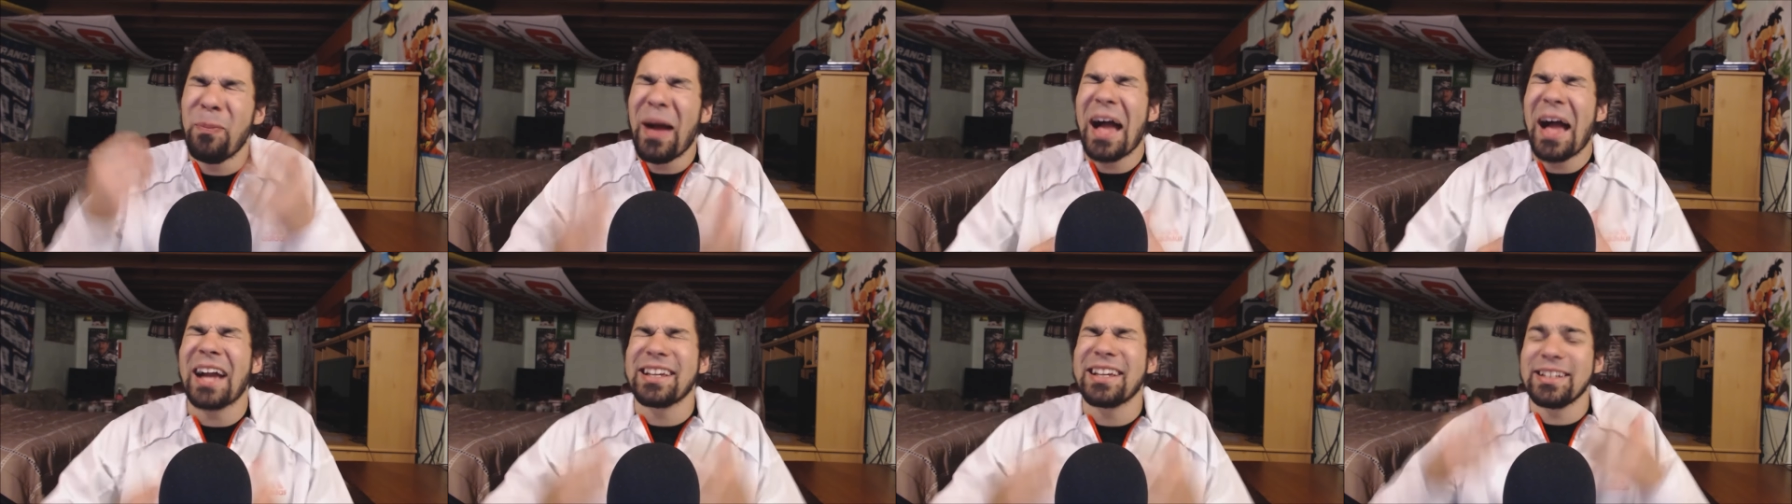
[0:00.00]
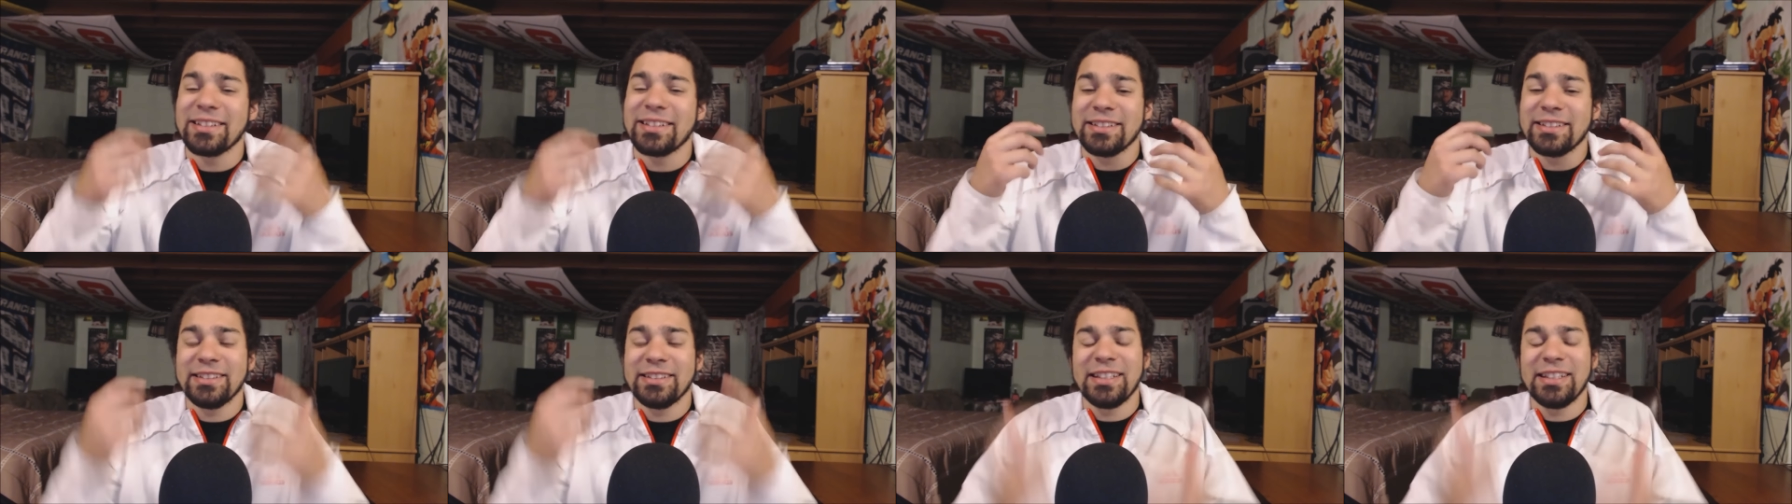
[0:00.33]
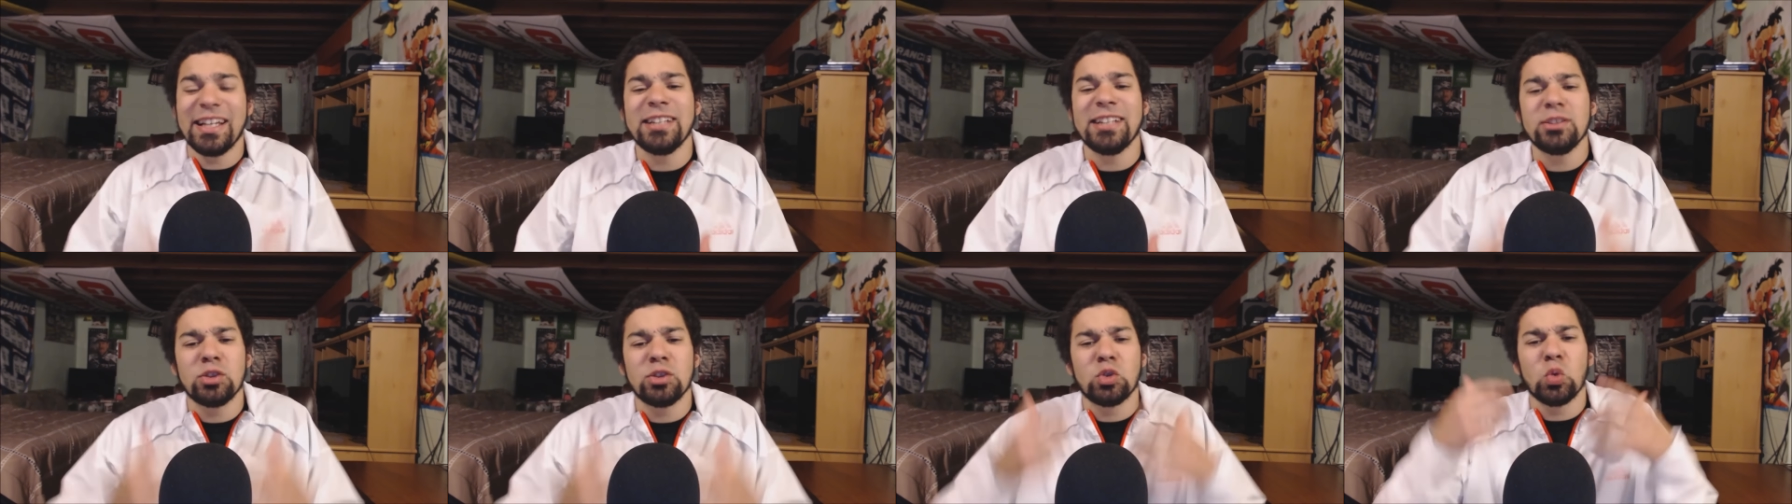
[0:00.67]
back
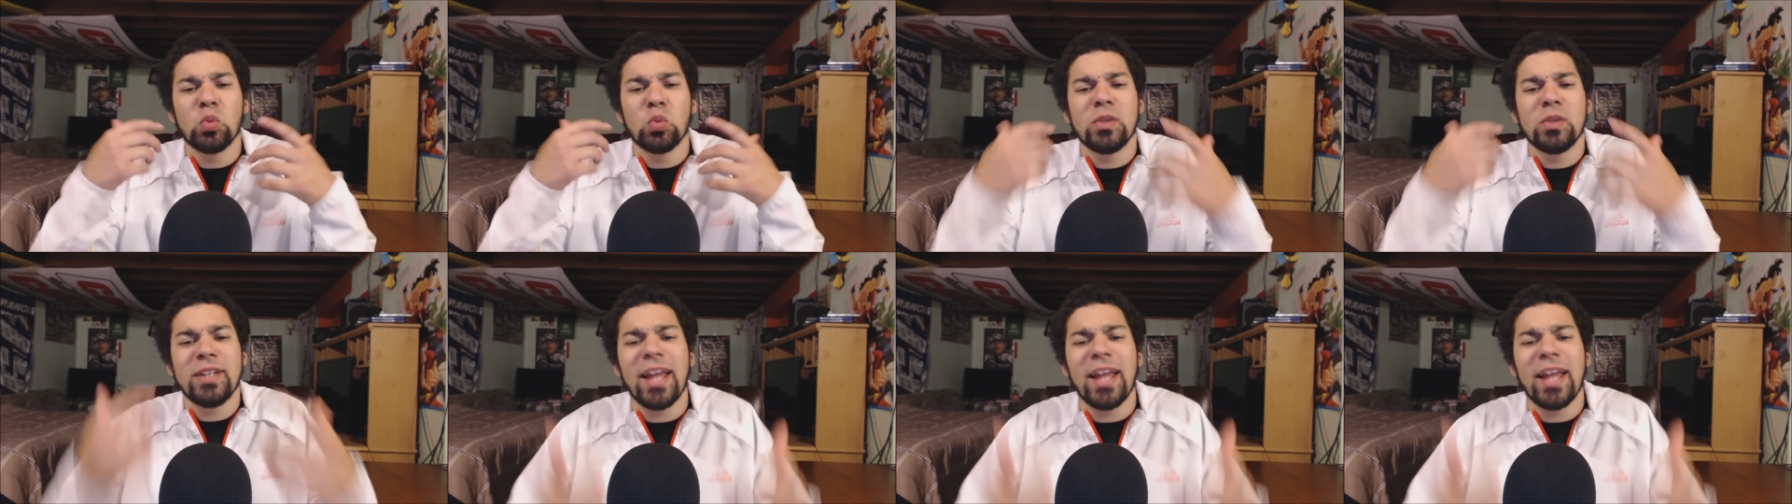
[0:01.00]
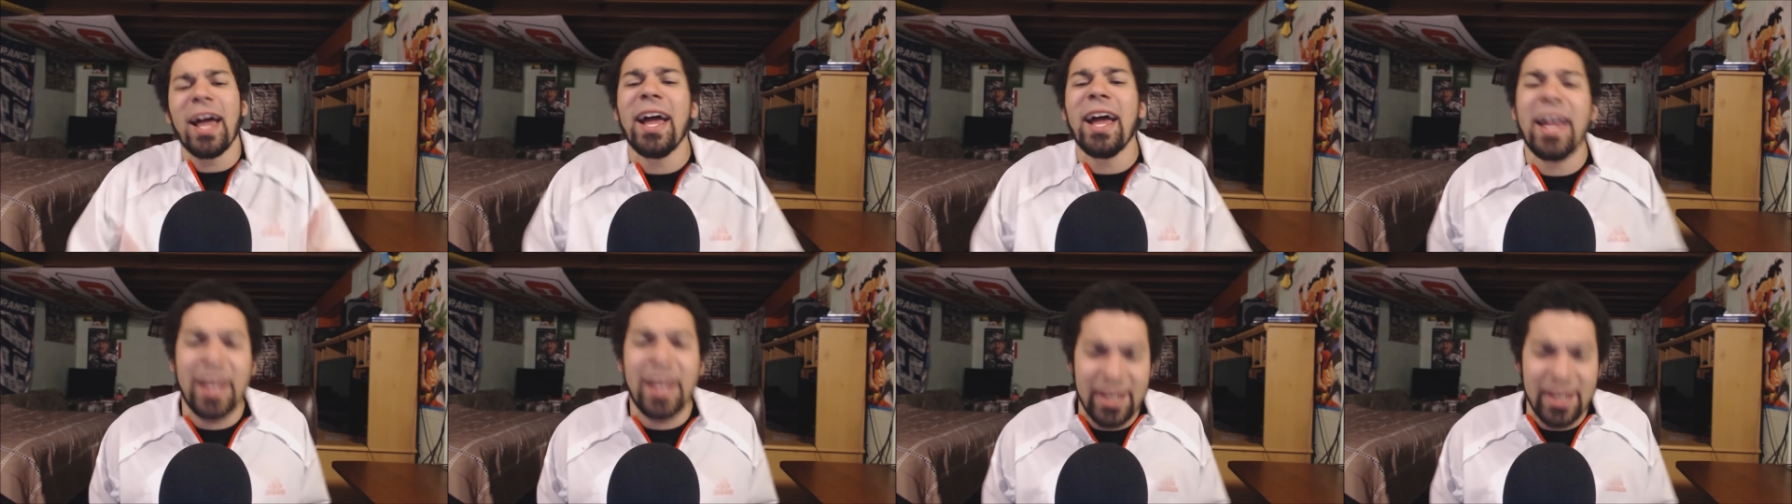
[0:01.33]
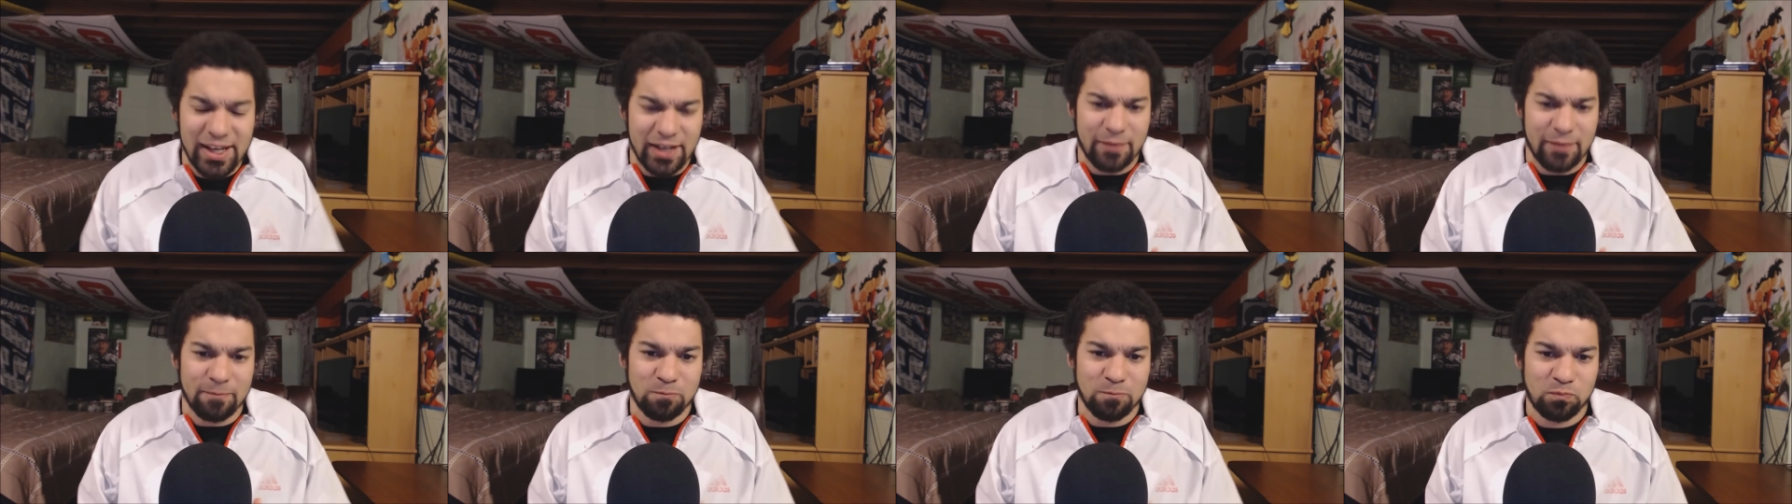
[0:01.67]
again
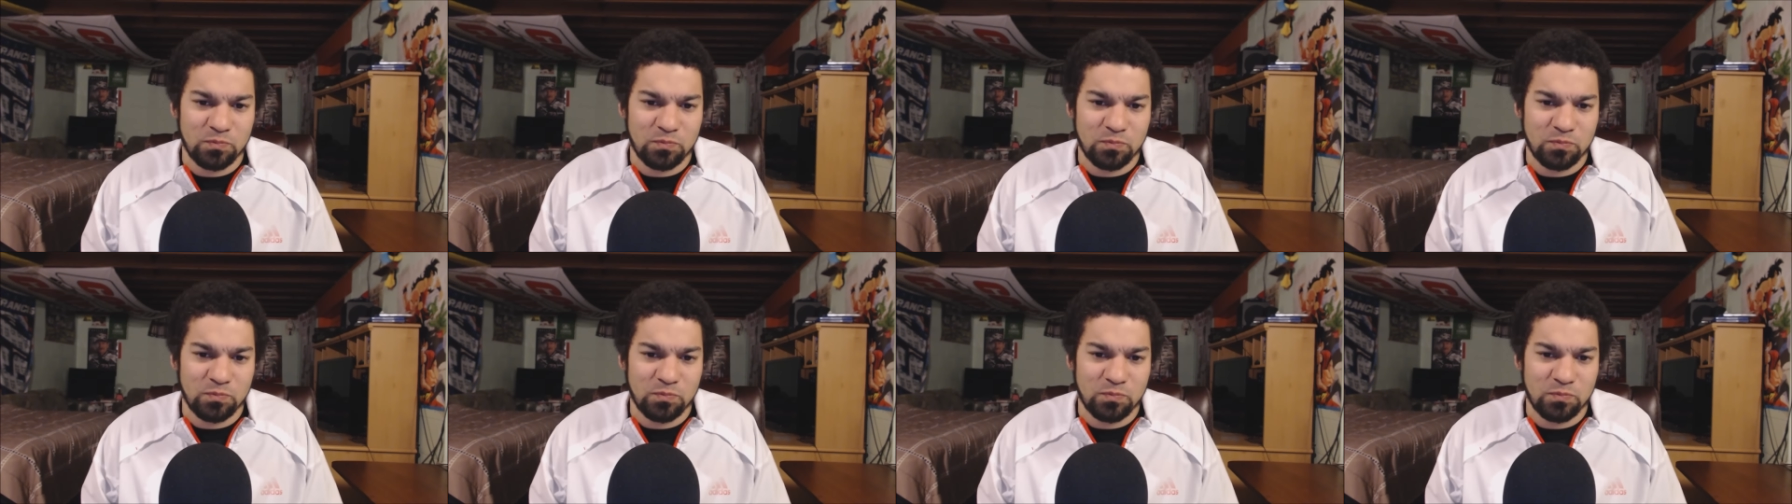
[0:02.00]
today